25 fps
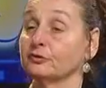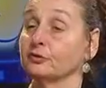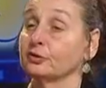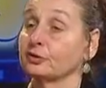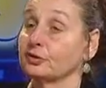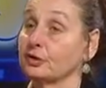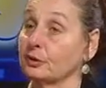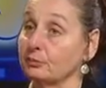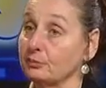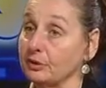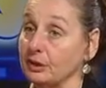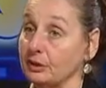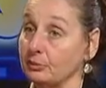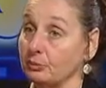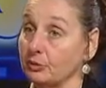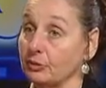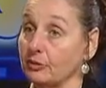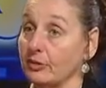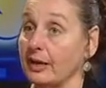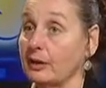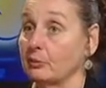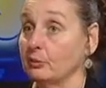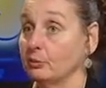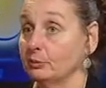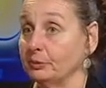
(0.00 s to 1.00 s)
For some people
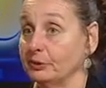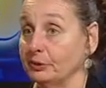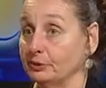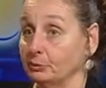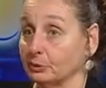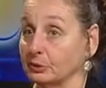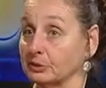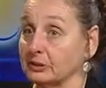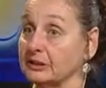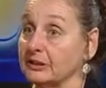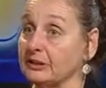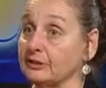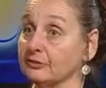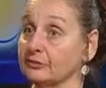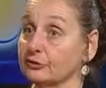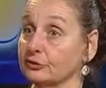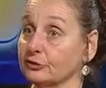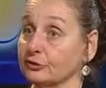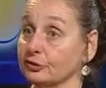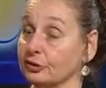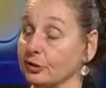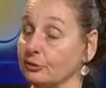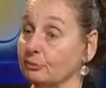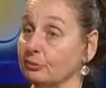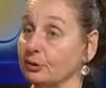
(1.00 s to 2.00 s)
that will be a relief. For
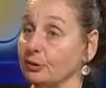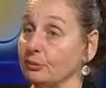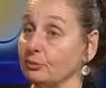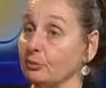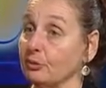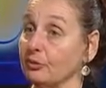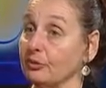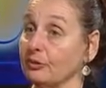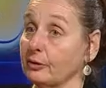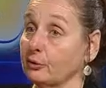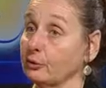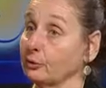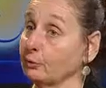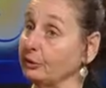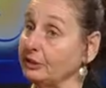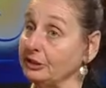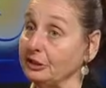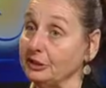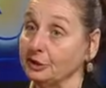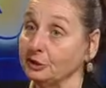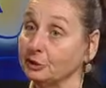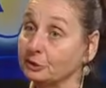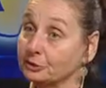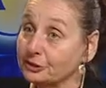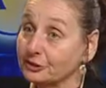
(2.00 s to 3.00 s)
some people there will be
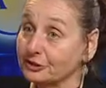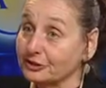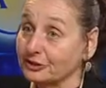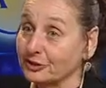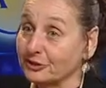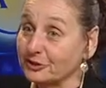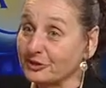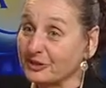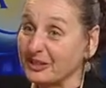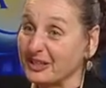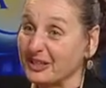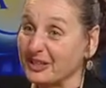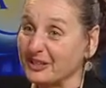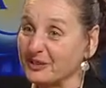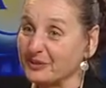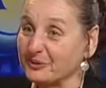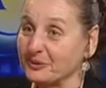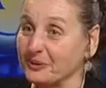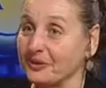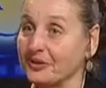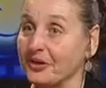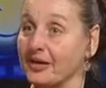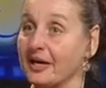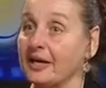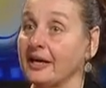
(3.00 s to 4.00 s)
guilt associated
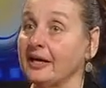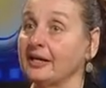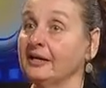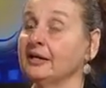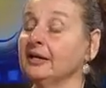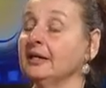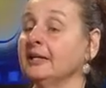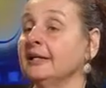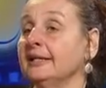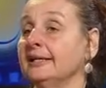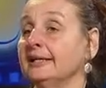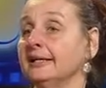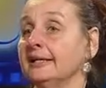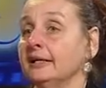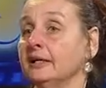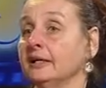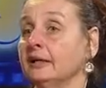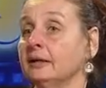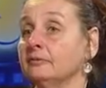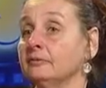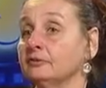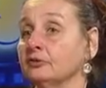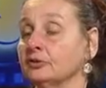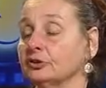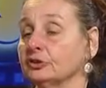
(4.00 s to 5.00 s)
with that.
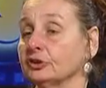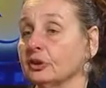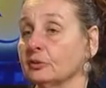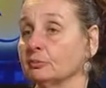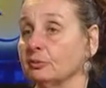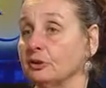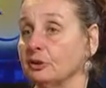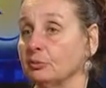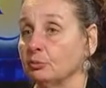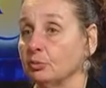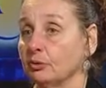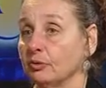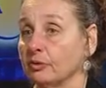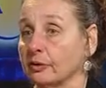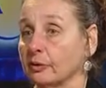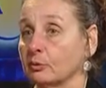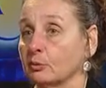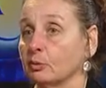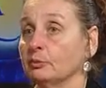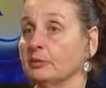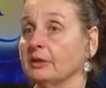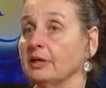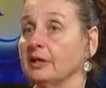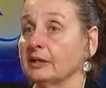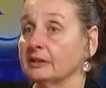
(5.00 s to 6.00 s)
For some people there
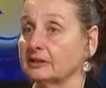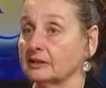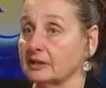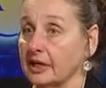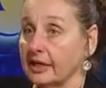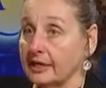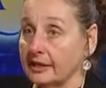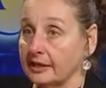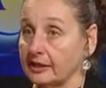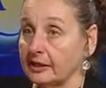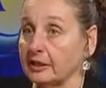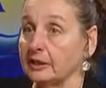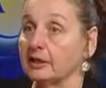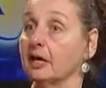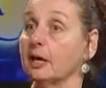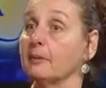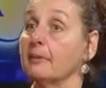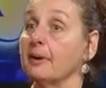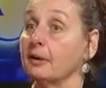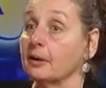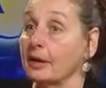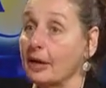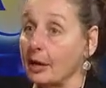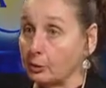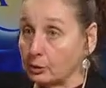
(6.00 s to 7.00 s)
will be anxiety
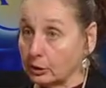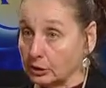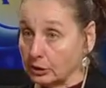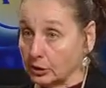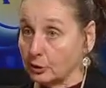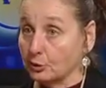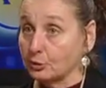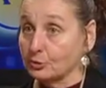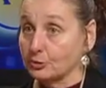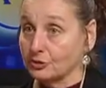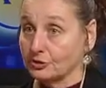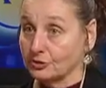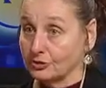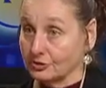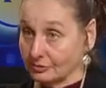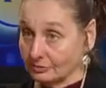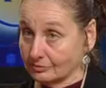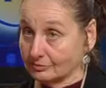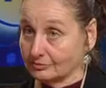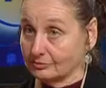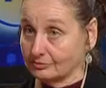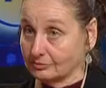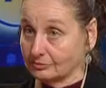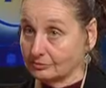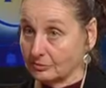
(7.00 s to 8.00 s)
about how close
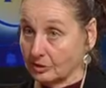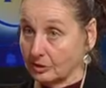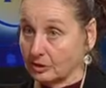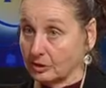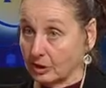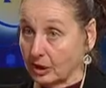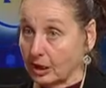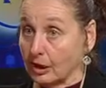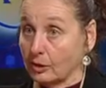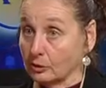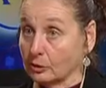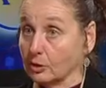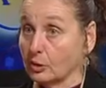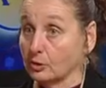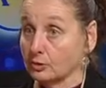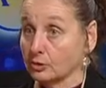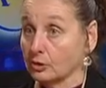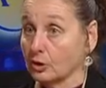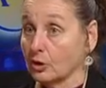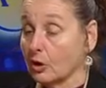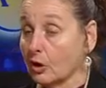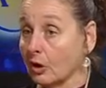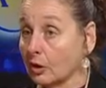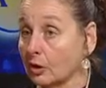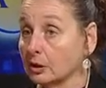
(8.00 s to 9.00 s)

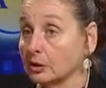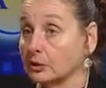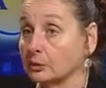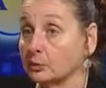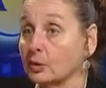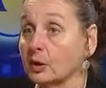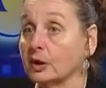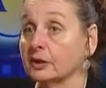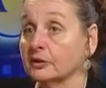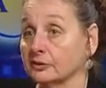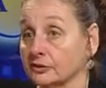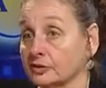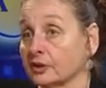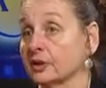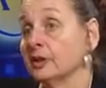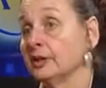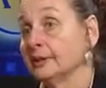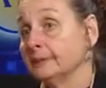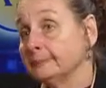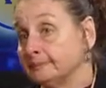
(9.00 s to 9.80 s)
a call it was.